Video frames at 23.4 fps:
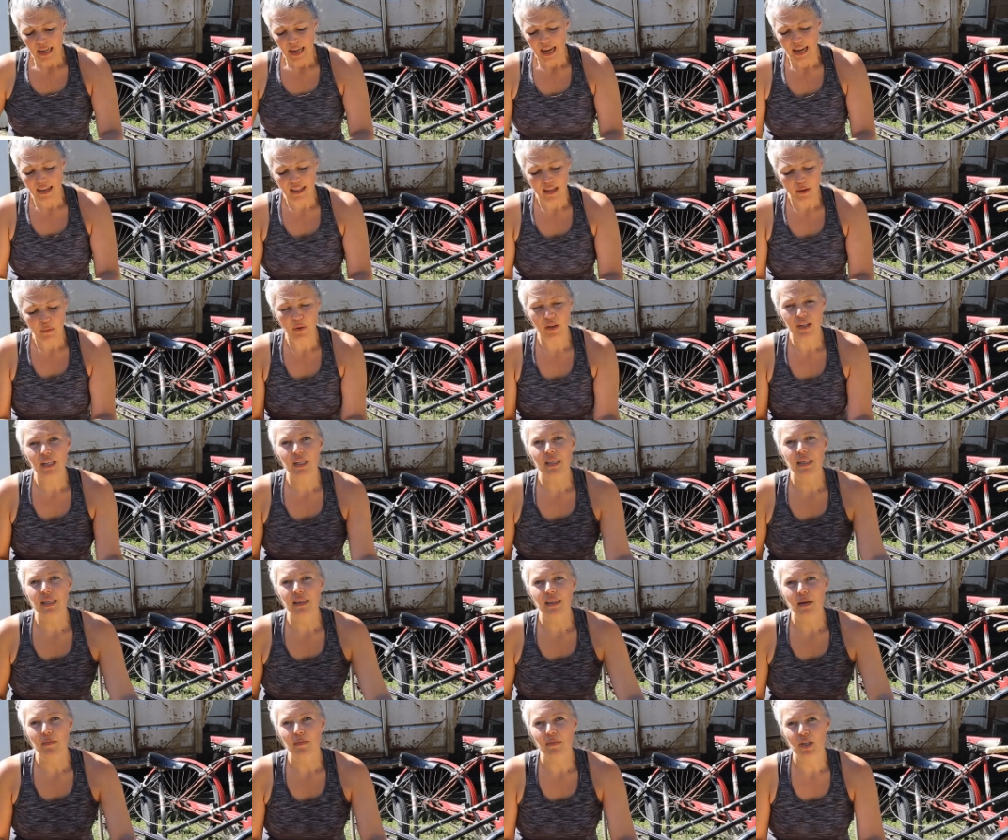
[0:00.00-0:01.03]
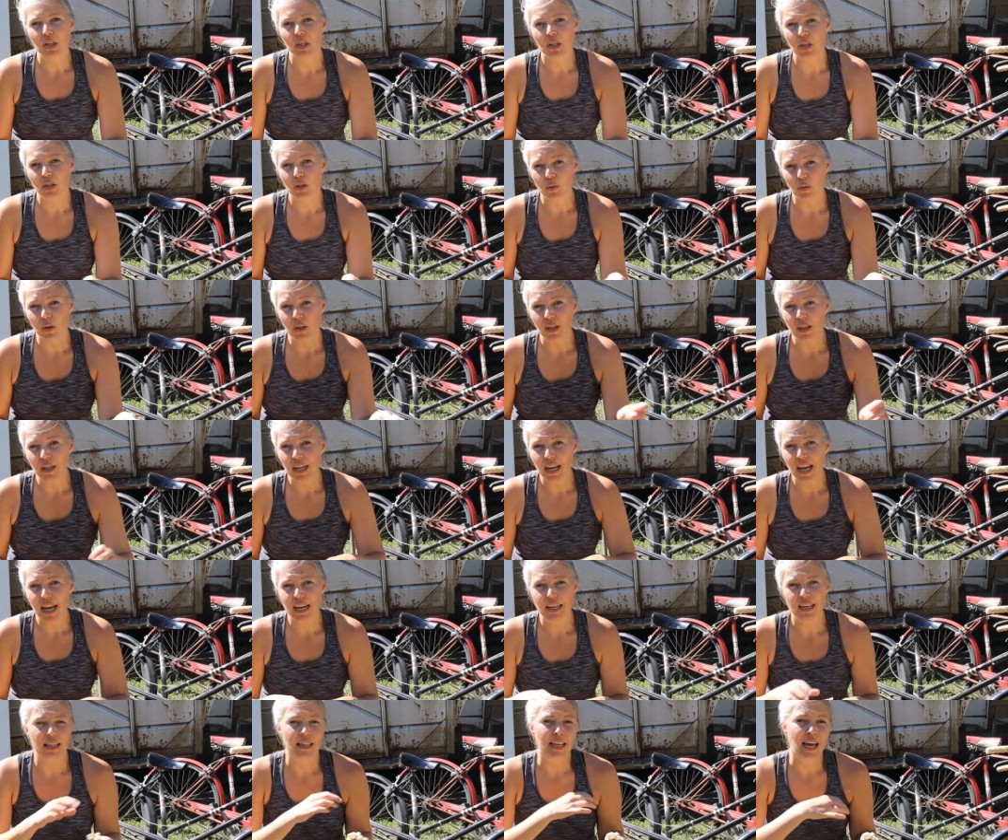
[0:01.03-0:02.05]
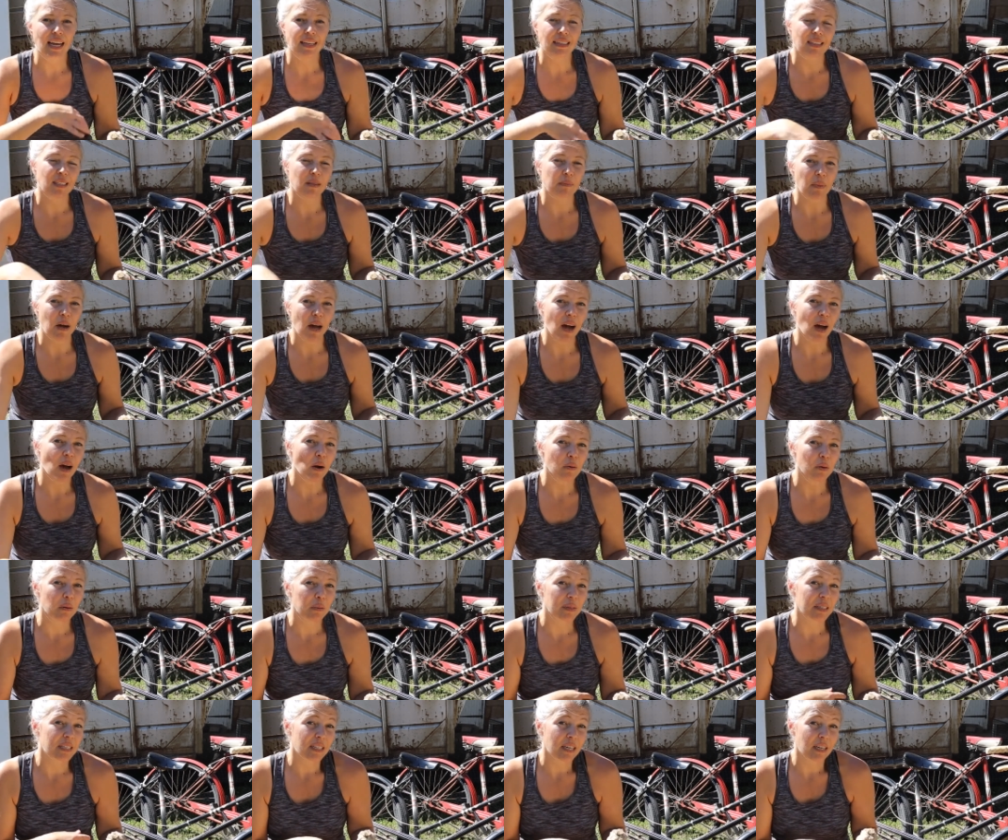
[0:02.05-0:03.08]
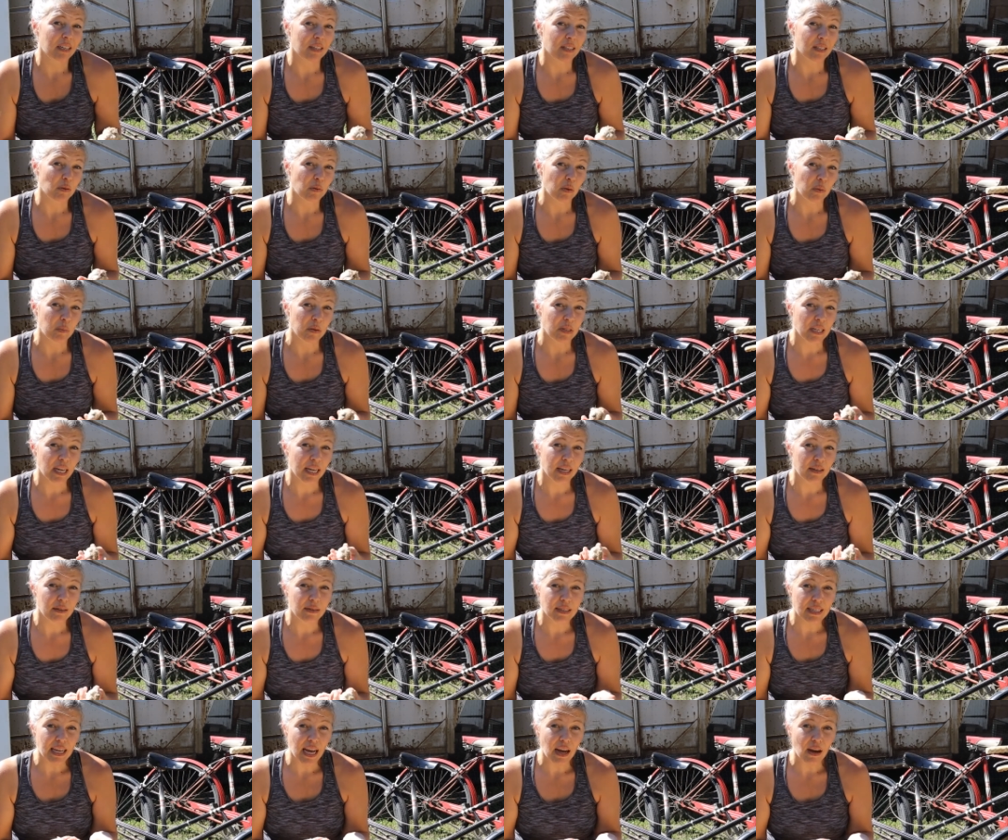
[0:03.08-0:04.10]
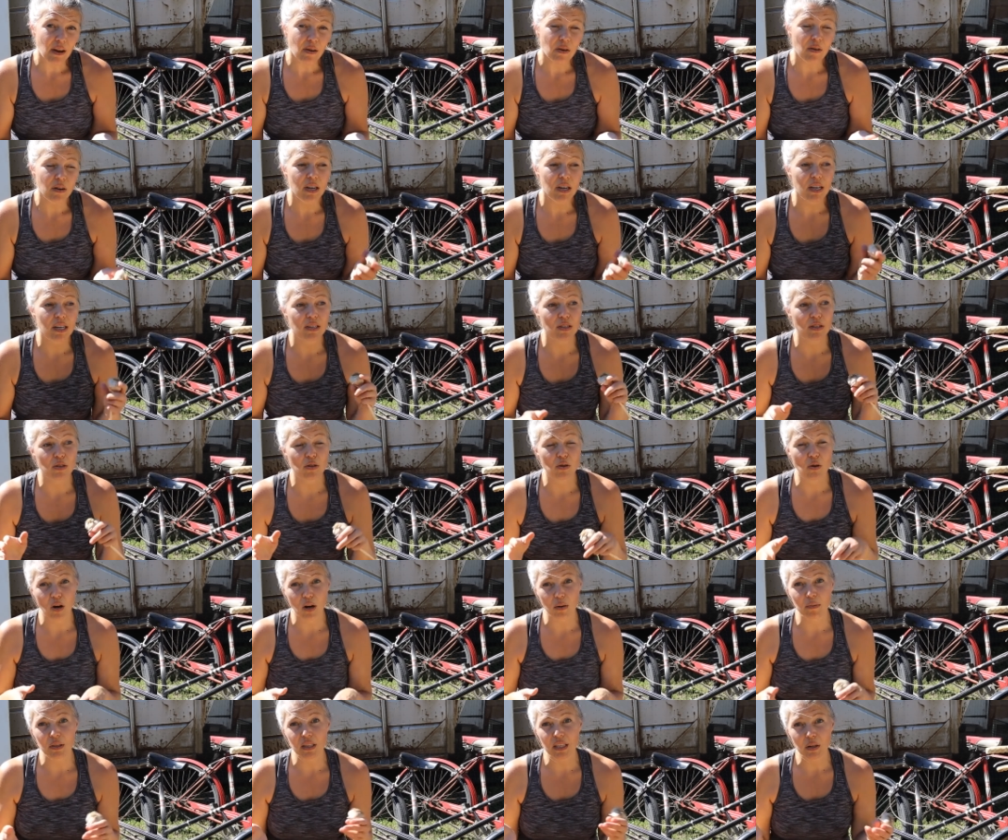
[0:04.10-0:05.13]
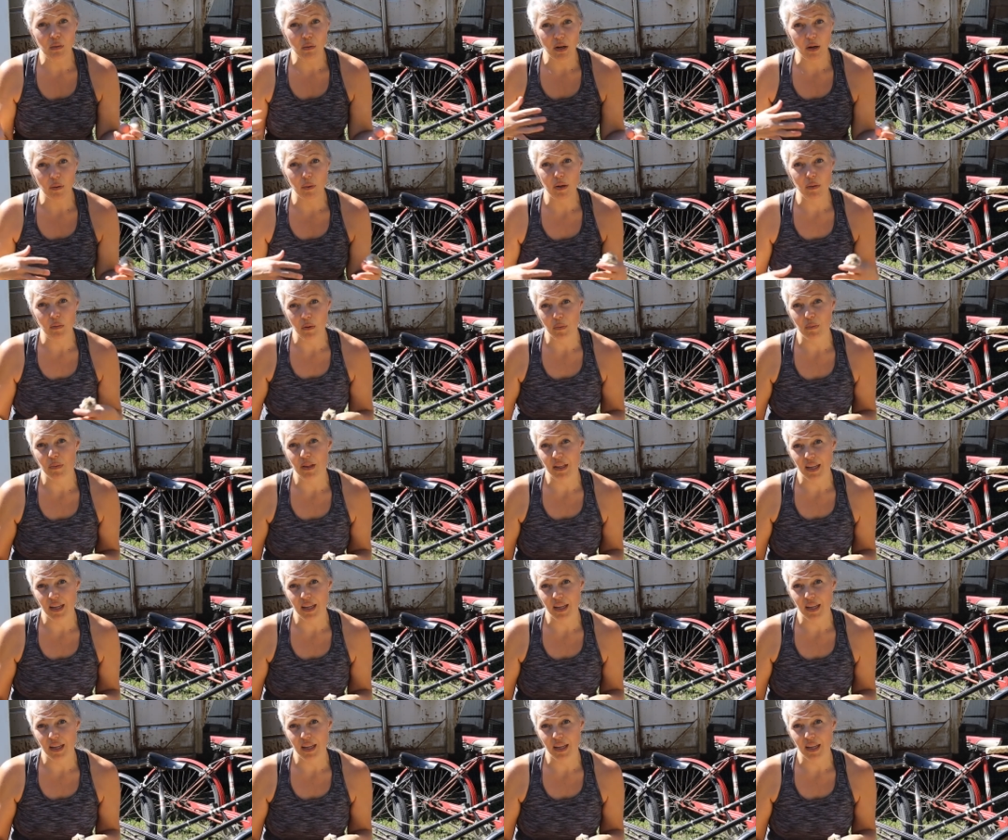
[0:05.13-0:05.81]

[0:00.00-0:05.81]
And then we're gonna let them cure. And in that spot where we dug the sweet potatoes out is normally where we will